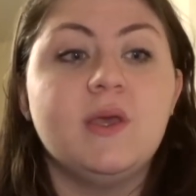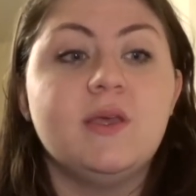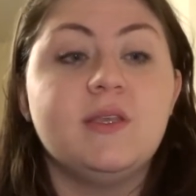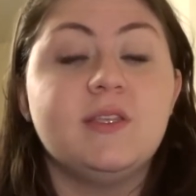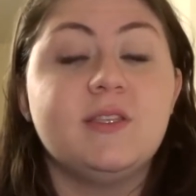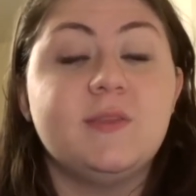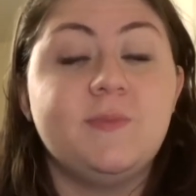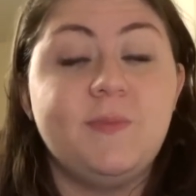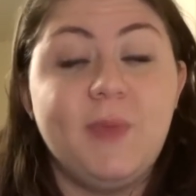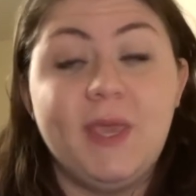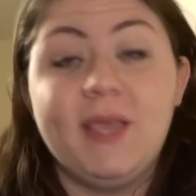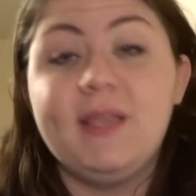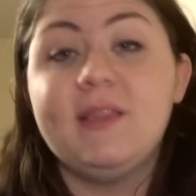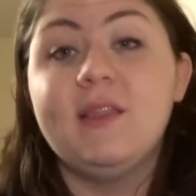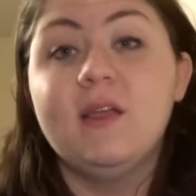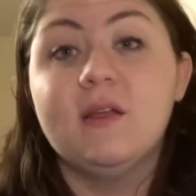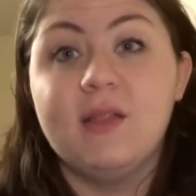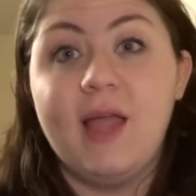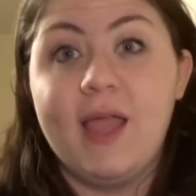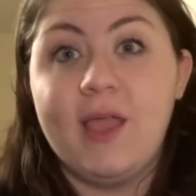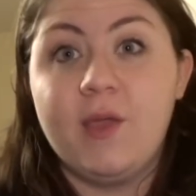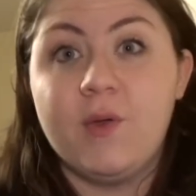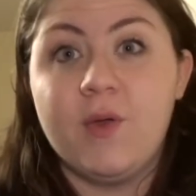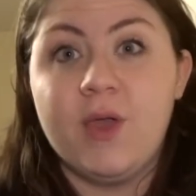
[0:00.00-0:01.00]
speak their
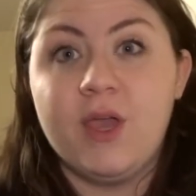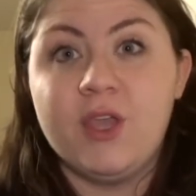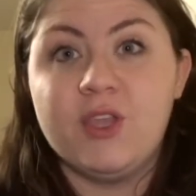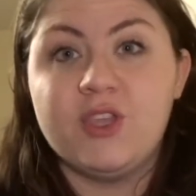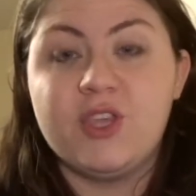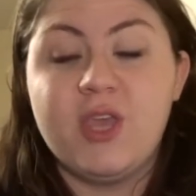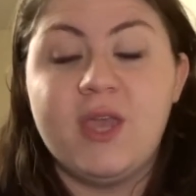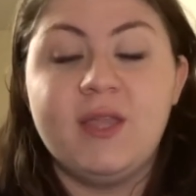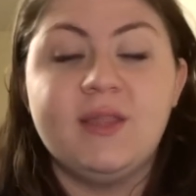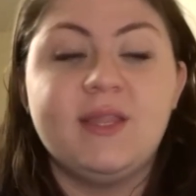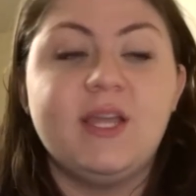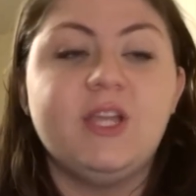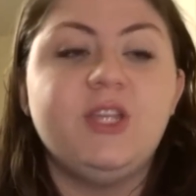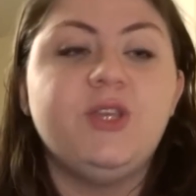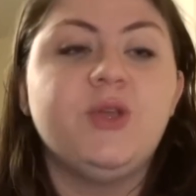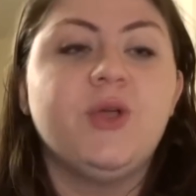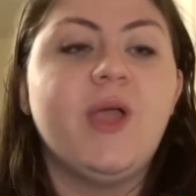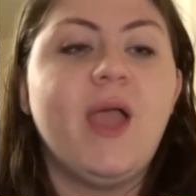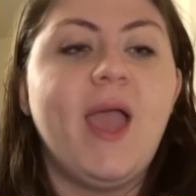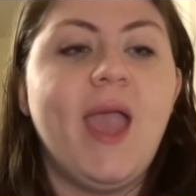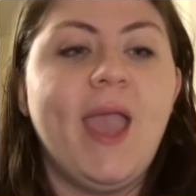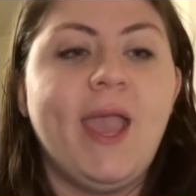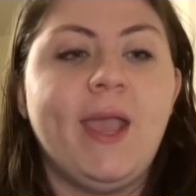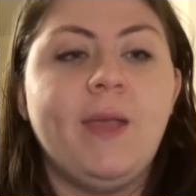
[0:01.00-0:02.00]
language and that
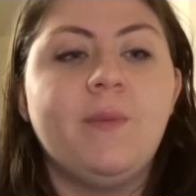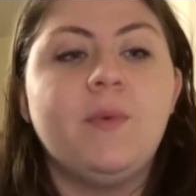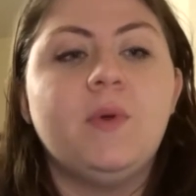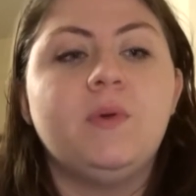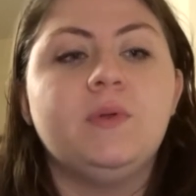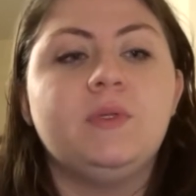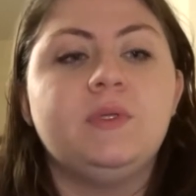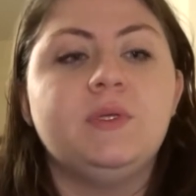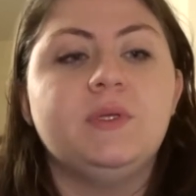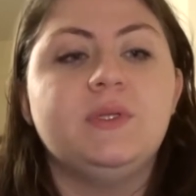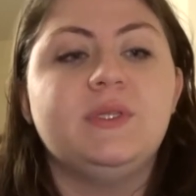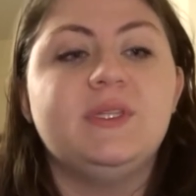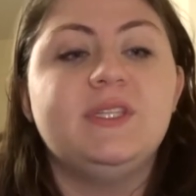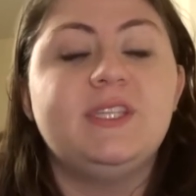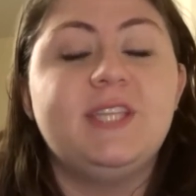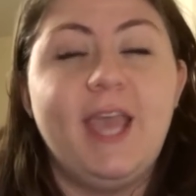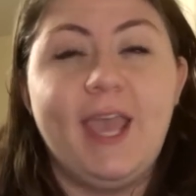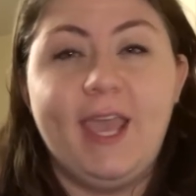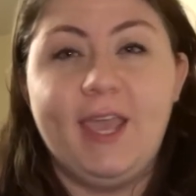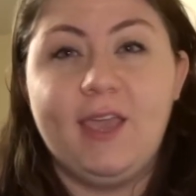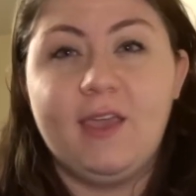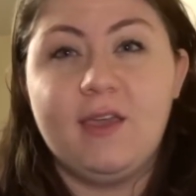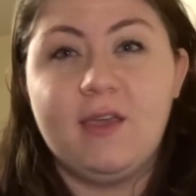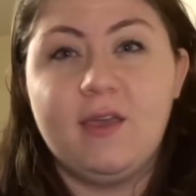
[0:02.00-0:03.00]
you're able to
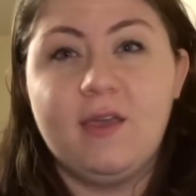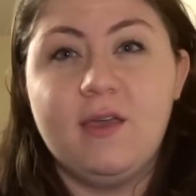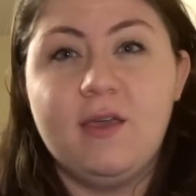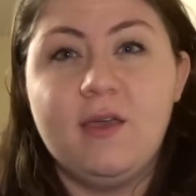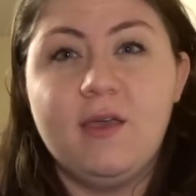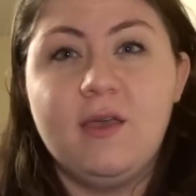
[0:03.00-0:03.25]
take